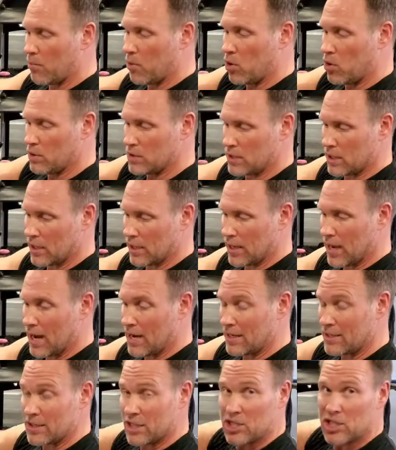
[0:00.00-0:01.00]
pull is gonna
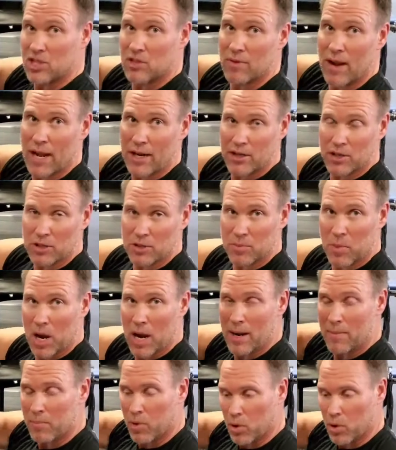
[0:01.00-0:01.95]
kind of distract your spine,